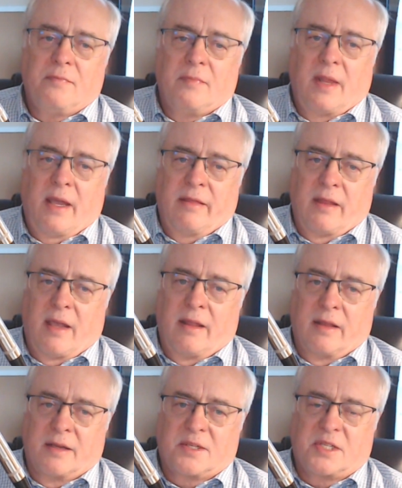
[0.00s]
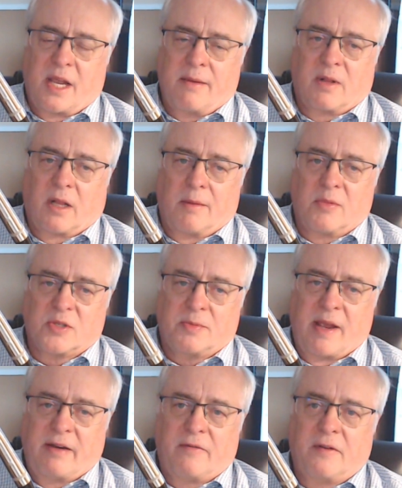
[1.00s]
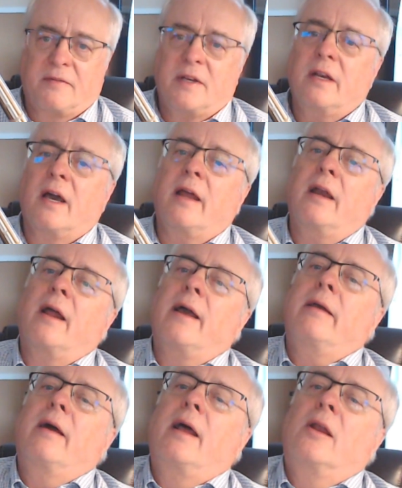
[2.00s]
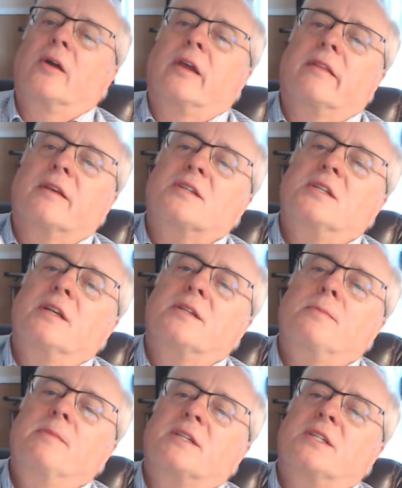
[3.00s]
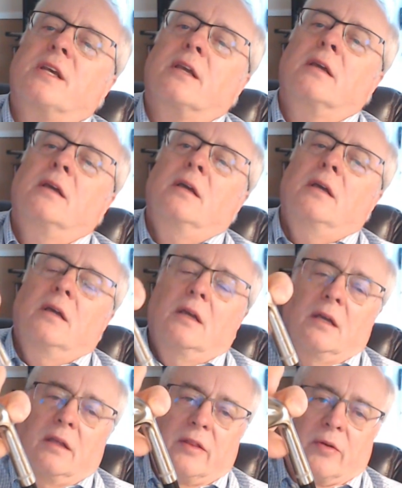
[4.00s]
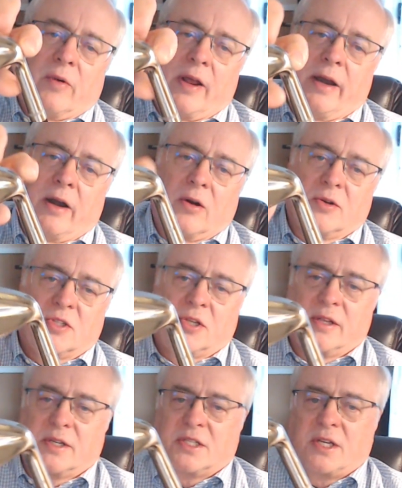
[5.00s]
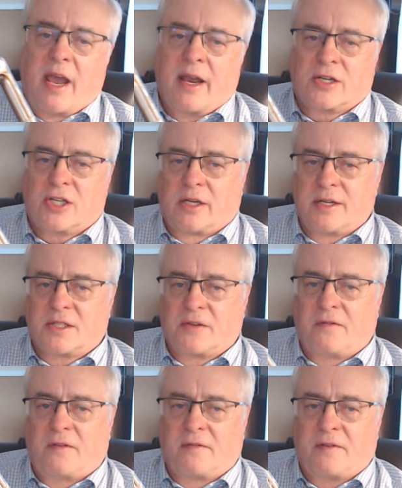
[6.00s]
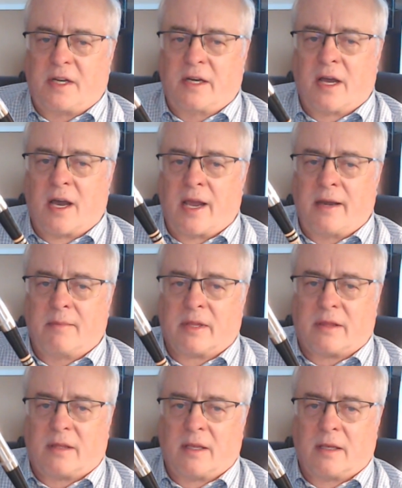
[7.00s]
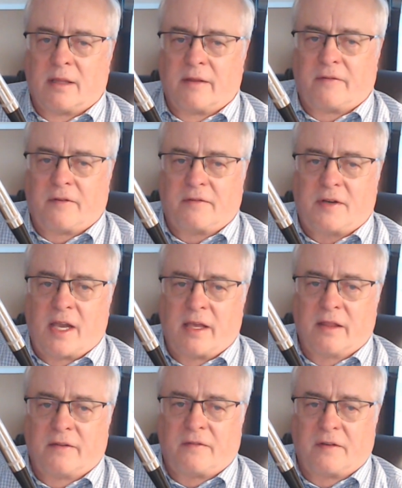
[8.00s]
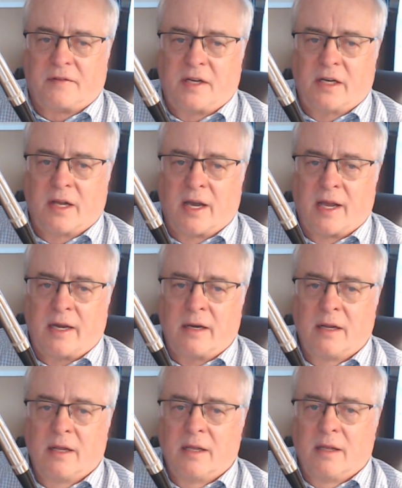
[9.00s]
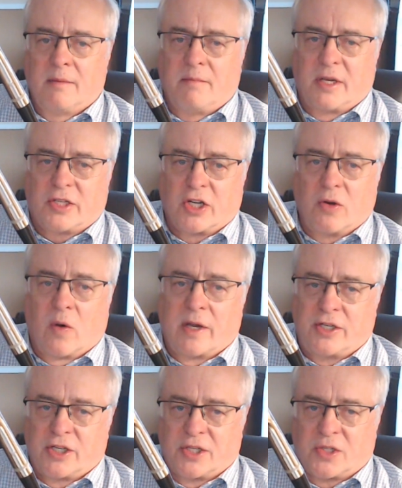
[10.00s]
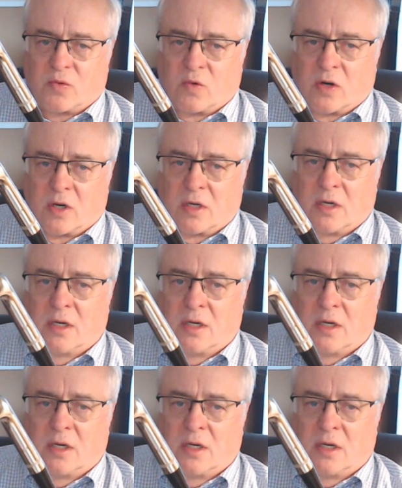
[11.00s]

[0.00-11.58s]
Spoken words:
and the same club was made in 59, and I look at this and it's missing the red arrow, so this actually is a 59, but the 58 and the 59 pitching wedges were